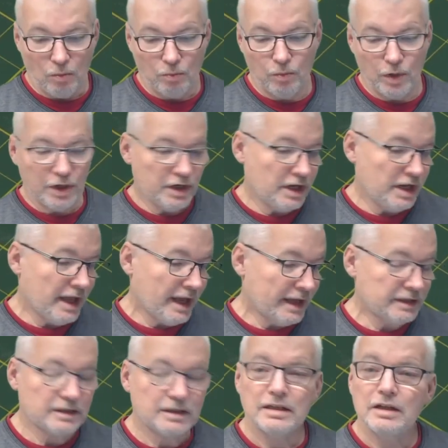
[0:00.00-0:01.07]
but
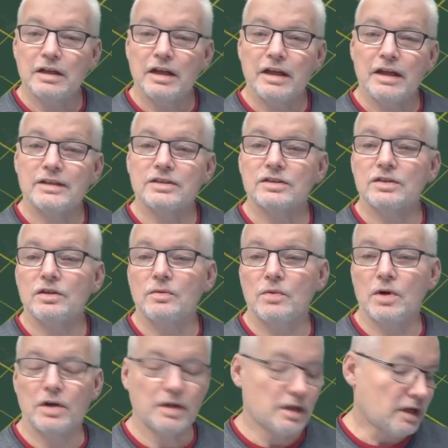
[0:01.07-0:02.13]
yet it's still
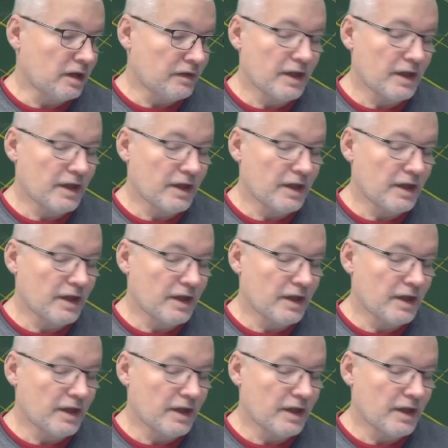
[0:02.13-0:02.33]
working,